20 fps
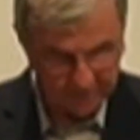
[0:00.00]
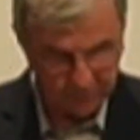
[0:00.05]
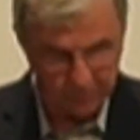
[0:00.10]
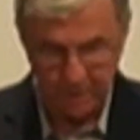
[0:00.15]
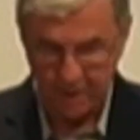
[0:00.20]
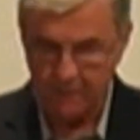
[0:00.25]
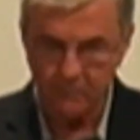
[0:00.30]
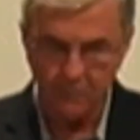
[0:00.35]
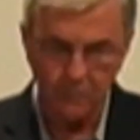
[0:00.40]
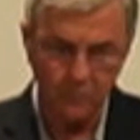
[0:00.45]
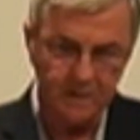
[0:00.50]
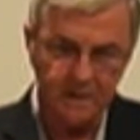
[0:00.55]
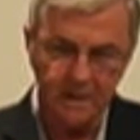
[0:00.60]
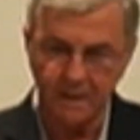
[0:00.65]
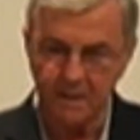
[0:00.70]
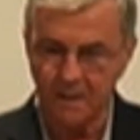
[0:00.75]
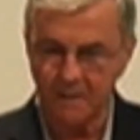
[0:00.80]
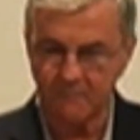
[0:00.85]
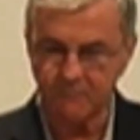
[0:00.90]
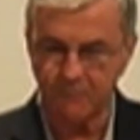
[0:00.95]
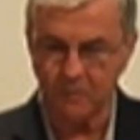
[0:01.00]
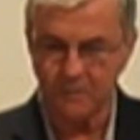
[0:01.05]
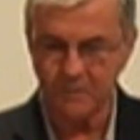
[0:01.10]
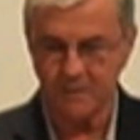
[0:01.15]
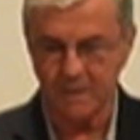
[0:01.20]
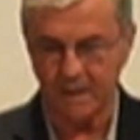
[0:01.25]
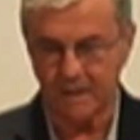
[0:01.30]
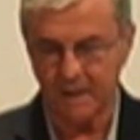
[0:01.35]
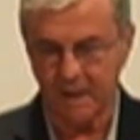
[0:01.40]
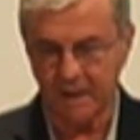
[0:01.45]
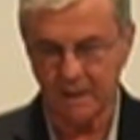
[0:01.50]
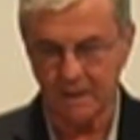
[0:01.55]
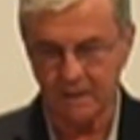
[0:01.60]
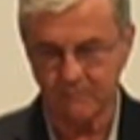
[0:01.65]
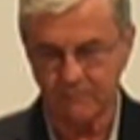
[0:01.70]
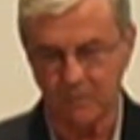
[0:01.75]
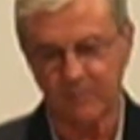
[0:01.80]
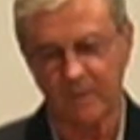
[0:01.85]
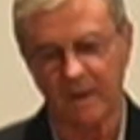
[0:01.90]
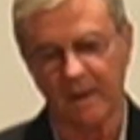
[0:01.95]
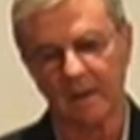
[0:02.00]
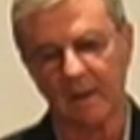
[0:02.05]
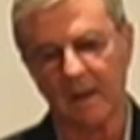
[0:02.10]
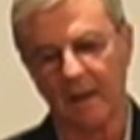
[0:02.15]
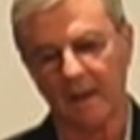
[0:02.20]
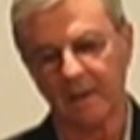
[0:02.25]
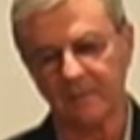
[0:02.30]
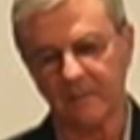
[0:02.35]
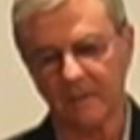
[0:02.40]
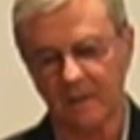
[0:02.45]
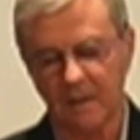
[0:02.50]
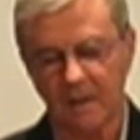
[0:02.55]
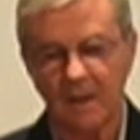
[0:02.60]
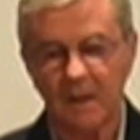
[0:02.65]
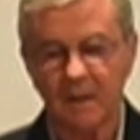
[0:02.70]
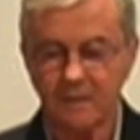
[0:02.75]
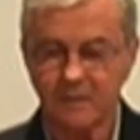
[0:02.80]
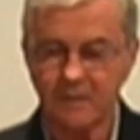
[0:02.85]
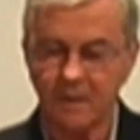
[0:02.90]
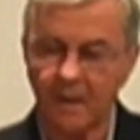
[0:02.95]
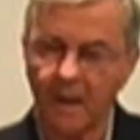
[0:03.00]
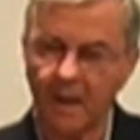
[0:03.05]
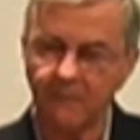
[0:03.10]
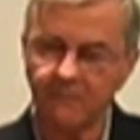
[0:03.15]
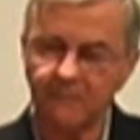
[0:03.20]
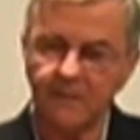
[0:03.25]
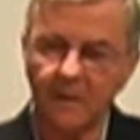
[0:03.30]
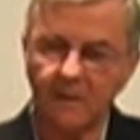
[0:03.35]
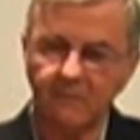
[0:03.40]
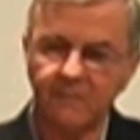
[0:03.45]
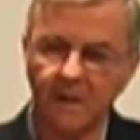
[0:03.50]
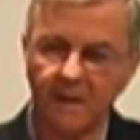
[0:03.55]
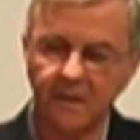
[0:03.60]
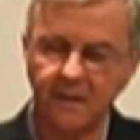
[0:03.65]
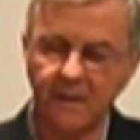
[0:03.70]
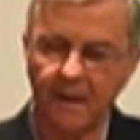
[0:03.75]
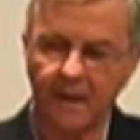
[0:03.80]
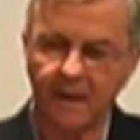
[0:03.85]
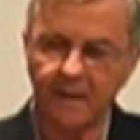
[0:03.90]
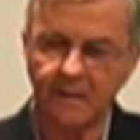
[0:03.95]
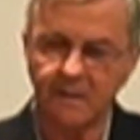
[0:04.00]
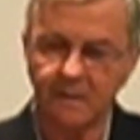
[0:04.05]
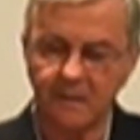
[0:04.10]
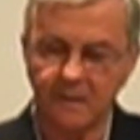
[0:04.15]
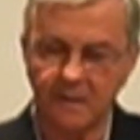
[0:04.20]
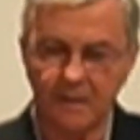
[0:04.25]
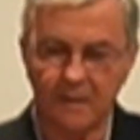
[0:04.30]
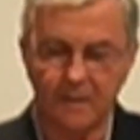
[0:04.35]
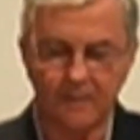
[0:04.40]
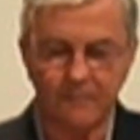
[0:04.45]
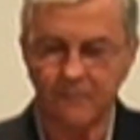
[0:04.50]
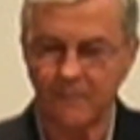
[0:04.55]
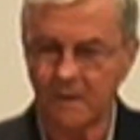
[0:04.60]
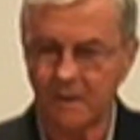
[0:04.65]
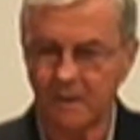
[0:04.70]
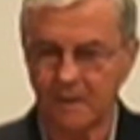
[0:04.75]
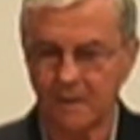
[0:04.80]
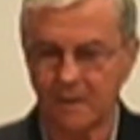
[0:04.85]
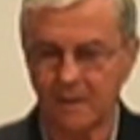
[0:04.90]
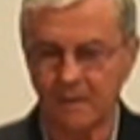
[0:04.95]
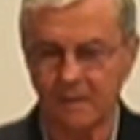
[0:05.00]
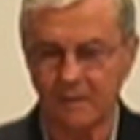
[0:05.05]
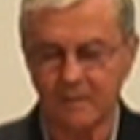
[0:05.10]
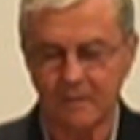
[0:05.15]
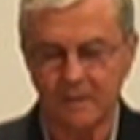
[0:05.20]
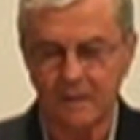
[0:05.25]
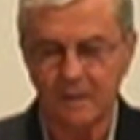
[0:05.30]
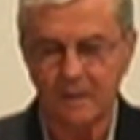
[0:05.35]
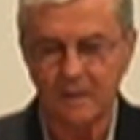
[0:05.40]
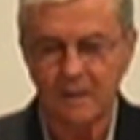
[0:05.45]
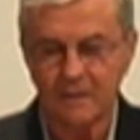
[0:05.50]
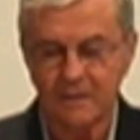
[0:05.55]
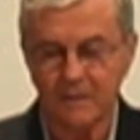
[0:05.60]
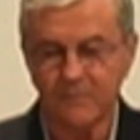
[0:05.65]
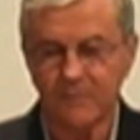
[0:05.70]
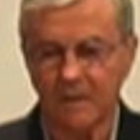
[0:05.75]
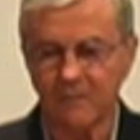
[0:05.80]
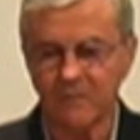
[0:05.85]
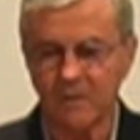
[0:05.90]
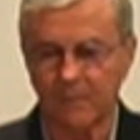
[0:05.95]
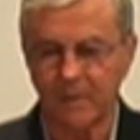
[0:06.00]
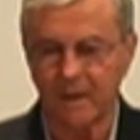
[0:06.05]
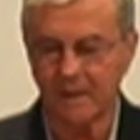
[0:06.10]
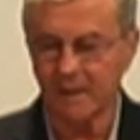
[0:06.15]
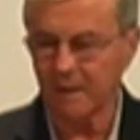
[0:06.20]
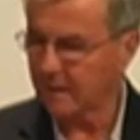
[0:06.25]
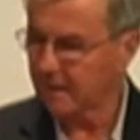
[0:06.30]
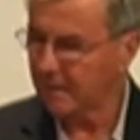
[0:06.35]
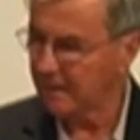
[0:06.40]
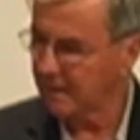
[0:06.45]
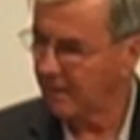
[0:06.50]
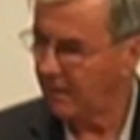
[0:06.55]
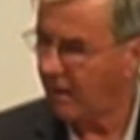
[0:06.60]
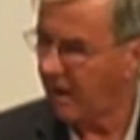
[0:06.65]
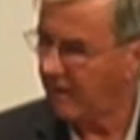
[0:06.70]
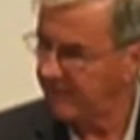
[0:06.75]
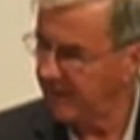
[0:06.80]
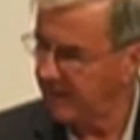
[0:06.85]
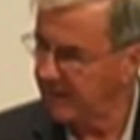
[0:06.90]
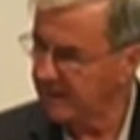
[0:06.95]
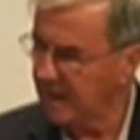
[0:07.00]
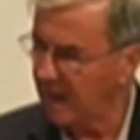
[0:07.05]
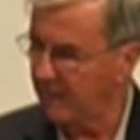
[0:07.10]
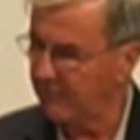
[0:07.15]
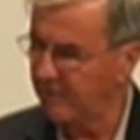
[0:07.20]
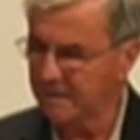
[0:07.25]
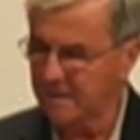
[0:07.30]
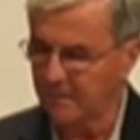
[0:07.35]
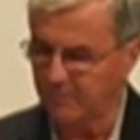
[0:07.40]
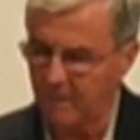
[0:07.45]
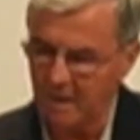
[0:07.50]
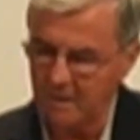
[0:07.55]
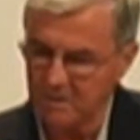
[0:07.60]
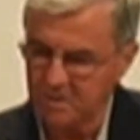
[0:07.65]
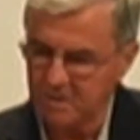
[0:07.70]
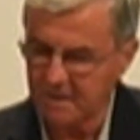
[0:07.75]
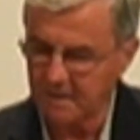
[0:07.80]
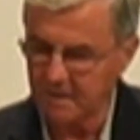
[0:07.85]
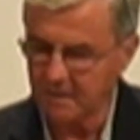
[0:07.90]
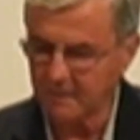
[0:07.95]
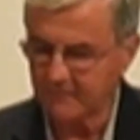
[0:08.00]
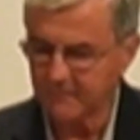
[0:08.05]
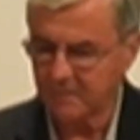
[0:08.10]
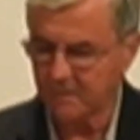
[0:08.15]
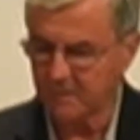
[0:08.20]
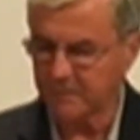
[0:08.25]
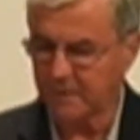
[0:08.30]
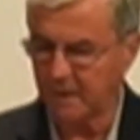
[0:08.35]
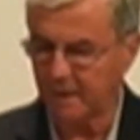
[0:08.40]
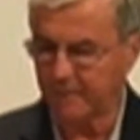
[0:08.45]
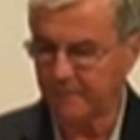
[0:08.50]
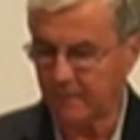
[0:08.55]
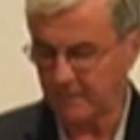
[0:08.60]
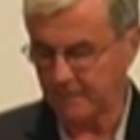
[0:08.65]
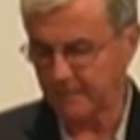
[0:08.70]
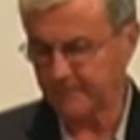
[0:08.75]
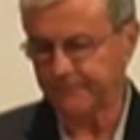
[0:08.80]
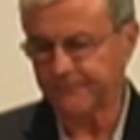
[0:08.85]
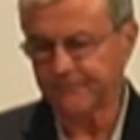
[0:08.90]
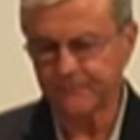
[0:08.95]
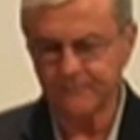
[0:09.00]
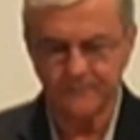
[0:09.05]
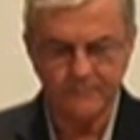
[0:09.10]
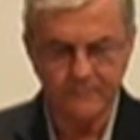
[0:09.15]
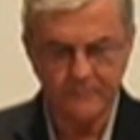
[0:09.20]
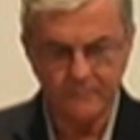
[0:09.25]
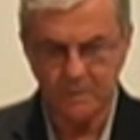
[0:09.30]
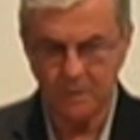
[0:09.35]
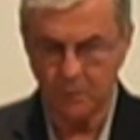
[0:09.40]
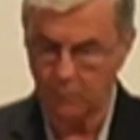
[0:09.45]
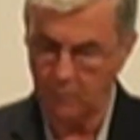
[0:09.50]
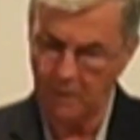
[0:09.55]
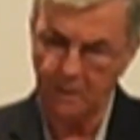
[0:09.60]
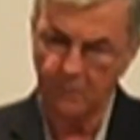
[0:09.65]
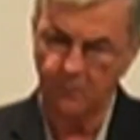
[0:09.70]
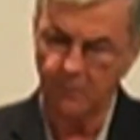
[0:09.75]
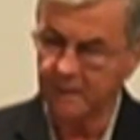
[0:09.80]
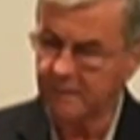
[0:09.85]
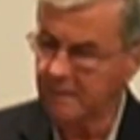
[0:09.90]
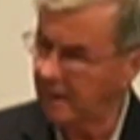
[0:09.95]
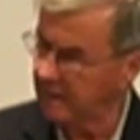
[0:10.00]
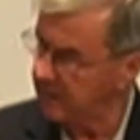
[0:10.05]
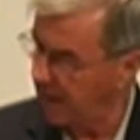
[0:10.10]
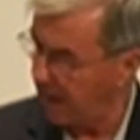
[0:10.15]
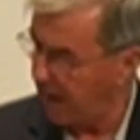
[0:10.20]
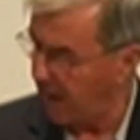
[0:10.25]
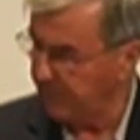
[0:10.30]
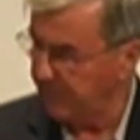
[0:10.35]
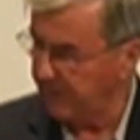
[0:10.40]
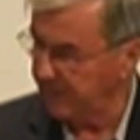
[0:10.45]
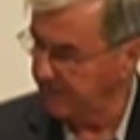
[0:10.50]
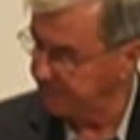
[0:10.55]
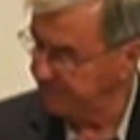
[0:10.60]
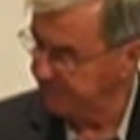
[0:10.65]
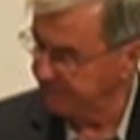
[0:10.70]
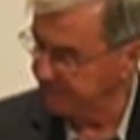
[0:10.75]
whatever we tend to focus on negative, oh my God. Because I've done that, and sometimes I'll make an offhand comment to Margie, and she'll say, do you really want that to happen?